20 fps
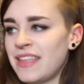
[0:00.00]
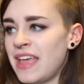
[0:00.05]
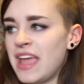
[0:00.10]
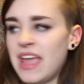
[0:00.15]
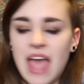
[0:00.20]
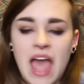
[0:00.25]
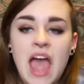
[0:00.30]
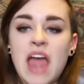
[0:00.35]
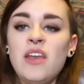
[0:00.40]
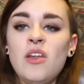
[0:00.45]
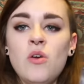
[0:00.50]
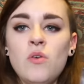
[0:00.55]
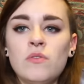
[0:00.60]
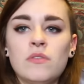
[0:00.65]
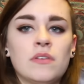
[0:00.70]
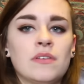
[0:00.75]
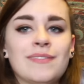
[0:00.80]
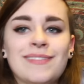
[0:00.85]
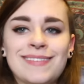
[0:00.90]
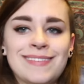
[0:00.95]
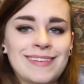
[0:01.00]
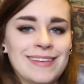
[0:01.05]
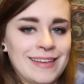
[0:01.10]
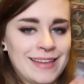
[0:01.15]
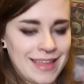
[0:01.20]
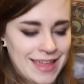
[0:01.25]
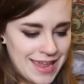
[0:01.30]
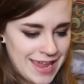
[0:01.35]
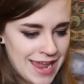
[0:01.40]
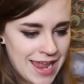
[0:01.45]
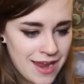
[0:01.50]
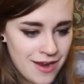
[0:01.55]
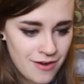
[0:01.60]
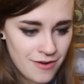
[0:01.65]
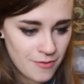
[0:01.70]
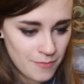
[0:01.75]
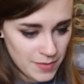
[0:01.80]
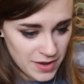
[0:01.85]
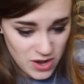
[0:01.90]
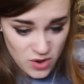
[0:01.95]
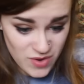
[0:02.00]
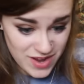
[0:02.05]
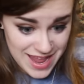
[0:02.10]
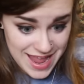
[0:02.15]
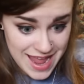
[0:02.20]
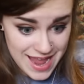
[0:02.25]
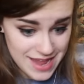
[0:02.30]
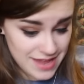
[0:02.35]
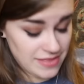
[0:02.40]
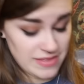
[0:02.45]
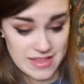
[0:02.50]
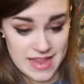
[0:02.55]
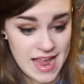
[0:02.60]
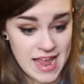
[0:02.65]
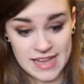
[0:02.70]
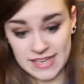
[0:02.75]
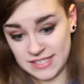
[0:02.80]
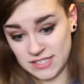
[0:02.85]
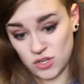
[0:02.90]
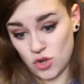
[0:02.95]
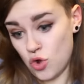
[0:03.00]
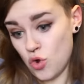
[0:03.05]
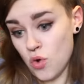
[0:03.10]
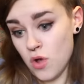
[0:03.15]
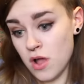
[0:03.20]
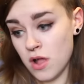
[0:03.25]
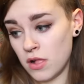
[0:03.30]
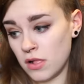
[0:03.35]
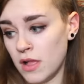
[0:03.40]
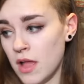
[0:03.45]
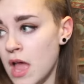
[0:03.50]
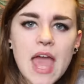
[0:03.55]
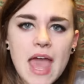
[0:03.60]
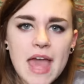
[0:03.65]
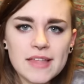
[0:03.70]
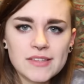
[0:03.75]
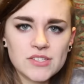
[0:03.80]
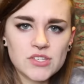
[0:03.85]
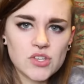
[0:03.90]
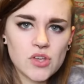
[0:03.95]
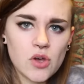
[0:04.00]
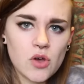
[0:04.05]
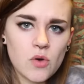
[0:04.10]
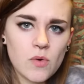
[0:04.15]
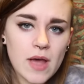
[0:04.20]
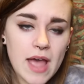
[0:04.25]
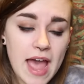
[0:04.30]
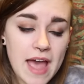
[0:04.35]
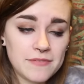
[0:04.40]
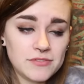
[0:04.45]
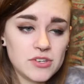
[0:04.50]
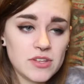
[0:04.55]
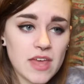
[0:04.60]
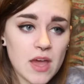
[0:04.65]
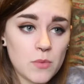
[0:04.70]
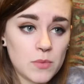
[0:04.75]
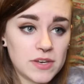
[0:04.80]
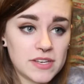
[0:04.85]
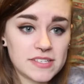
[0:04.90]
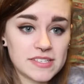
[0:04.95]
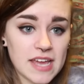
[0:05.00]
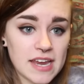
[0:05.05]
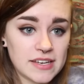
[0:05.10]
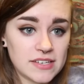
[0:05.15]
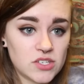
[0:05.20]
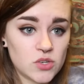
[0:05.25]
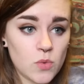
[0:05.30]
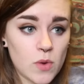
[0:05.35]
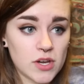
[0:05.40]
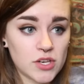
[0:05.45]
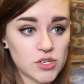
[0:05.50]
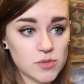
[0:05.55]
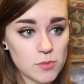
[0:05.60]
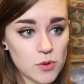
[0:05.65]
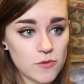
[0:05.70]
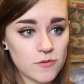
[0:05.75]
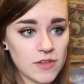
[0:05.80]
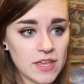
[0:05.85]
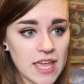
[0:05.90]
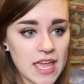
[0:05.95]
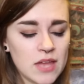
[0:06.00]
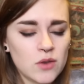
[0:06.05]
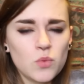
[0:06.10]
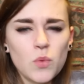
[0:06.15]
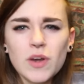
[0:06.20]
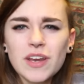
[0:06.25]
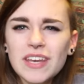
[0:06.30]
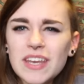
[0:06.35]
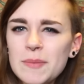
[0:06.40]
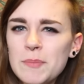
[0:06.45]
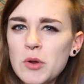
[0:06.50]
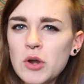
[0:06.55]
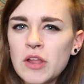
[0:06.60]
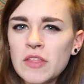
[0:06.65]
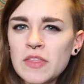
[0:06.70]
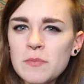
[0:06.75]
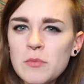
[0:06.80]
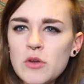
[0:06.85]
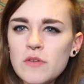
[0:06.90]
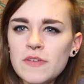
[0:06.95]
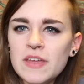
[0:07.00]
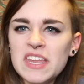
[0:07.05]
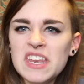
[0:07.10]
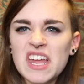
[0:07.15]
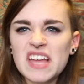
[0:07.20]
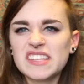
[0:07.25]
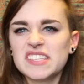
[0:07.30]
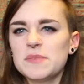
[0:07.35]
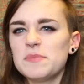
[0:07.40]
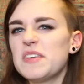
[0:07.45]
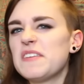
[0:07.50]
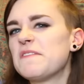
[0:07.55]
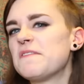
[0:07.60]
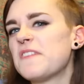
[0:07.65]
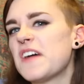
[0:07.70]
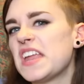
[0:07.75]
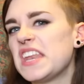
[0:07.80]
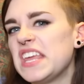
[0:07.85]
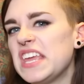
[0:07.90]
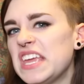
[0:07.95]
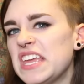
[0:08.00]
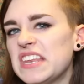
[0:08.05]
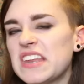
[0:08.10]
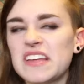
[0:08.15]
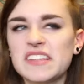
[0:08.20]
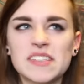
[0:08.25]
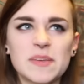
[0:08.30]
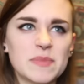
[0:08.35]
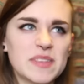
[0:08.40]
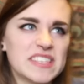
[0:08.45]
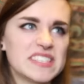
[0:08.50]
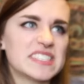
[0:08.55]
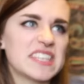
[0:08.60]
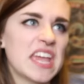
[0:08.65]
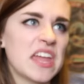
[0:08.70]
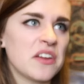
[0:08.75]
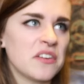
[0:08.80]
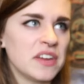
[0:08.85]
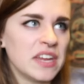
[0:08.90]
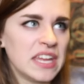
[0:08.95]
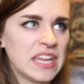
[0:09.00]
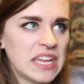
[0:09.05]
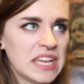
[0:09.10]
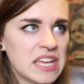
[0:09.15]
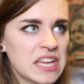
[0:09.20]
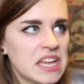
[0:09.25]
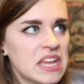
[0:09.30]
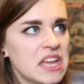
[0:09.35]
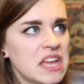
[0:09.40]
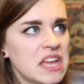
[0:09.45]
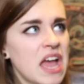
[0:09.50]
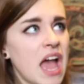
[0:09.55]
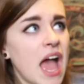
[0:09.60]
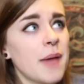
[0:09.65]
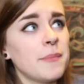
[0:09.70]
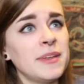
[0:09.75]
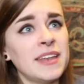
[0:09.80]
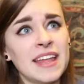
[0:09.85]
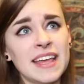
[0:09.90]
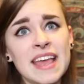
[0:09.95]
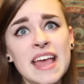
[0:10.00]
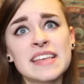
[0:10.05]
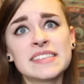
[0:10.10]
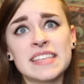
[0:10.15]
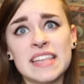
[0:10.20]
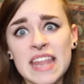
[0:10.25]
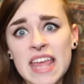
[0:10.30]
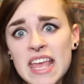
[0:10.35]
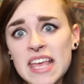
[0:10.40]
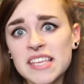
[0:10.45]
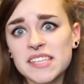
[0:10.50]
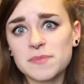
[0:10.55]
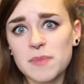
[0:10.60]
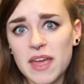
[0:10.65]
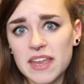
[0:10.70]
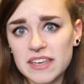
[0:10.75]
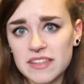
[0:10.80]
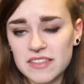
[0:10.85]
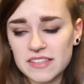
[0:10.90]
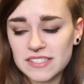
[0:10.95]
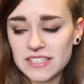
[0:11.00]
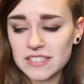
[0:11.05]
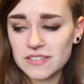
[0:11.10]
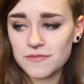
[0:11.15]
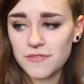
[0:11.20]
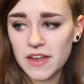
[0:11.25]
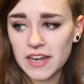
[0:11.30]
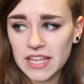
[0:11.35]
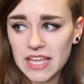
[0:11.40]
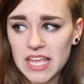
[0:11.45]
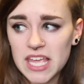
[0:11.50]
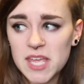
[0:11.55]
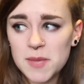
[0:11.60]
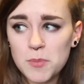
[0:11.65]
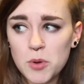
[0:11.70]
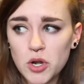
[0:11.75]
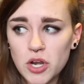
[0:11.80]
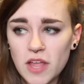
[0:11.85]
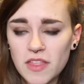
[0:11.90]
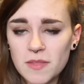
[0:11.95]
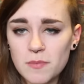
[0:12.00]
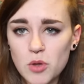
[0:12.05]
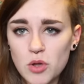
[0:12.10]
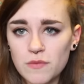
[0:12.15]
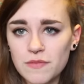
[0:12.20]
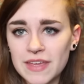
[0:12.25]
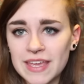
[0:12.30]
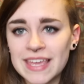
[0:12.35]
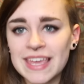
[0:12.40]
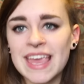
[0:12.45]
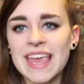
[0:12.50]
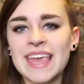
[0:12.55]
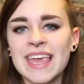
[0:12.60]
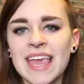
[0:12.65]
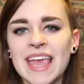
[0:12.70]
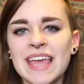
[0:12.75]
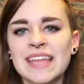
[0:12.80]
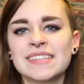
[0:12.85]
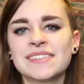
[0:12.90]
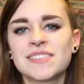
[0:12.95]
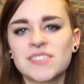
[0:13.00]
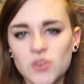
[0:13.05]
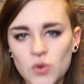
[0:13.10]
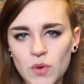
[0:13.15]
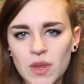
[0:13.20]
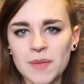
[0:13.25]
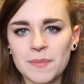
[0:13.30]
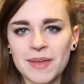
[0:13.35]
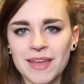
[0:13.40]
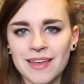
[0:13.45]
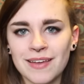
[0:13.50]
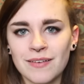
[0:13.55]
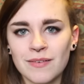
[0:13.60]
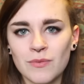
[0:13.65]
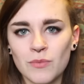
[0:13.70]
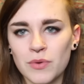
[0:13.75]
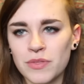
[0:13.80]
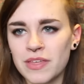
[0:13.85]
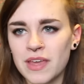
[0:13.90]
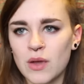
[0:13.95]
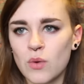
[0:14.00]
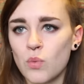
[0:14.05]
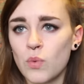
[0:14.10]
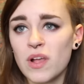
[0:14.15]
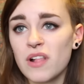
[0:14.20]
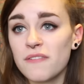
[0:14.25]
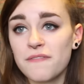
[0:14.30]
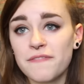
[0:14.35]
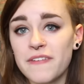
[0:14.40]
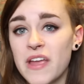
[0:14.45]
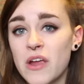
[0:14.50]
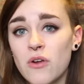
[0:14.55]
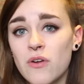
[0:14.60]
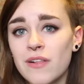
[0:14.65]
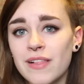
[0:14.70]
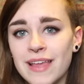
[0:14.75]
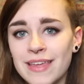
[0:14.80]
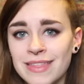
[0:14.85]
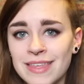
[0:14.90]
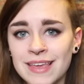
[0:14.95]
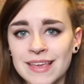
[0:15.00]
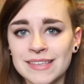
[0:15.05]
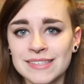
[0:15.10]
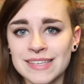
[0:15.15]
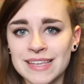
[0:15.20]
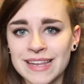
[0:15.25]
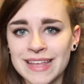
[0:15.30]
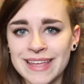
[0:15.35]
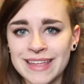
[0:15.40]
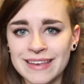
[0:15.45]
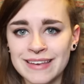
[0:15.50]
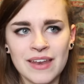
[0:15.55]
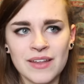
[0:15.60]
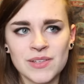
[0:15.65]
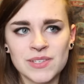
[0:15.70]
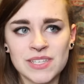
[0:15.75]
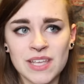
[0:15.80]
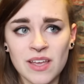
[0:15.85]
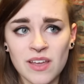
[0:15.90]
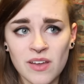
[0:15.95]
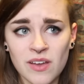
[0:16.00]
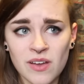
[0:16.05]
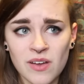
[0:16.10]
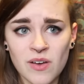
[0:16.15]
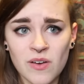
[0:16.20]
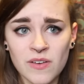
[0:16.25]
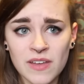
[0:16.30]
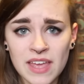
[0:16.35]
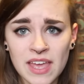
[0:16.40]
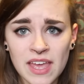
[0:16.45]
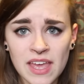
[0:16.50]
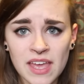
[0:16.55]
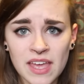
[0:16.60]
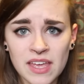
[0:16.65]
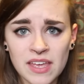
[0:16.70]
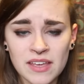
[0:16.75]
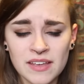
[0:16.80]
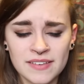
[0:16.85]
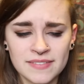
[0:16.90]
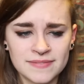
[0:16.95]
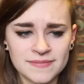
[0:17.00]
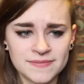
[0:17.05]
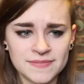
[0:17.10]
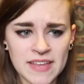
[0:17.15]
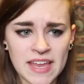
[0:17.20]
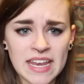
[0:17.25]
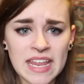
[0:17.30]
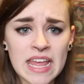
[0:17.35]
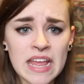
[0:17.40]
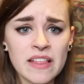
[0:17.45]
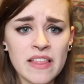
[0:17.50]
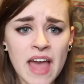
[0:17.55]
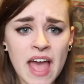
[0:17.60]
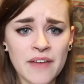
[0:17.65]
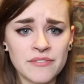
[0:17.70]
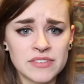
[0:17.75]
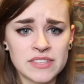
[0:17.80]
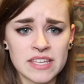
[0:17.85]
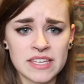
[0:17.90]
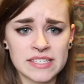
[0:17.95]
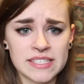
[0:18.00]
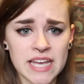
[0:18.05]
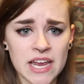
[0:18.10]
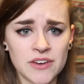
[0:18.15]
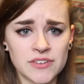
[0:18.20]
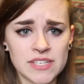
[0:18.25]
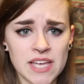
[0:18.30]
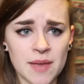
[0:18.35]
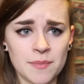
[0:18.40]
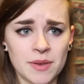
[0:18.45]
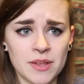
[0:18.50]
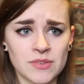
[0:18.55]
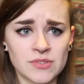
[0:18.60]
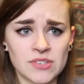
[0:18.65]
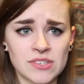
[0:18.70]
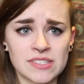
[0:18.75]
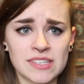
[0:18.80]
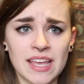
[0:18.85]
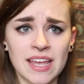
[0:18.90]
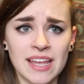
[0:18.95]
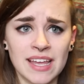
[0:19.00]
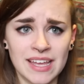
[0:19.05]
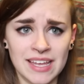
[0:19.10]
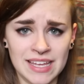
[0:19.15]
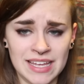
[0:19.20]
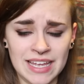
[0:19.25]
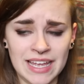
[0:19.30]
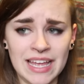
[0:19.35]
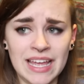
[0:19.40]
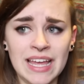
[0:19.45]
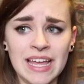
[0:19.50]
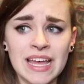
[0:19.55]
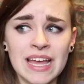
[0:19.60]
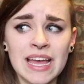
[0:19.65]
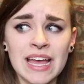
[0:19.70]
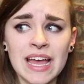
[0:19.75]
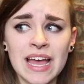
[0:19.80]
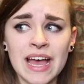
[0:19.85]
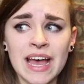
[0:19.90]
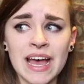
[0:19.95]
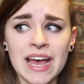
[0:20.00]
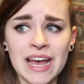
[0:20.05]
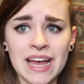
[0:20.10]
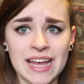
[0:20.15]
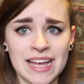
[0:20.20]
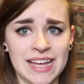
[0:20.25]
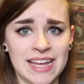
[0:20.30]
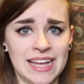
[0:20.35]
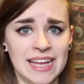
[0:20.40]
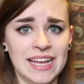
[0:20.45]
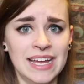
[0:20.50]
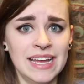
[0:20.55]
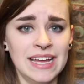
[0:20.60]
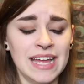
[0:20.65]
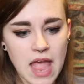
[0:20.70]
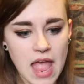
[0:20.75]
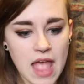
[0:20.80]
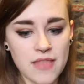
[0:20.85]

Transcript: Like I don't, care, but okay, nice, cool. And so after that, we decided to watch a movie. And what did he put on the movie? Not something funny, not something scary. I mean, I guess in his mind this is funny. He put on the movie Kicking and Screaming with like Will Ferrell, I think, is in it. And I was like, okay. And he laughed the entire time, and I was just like, uh-huh.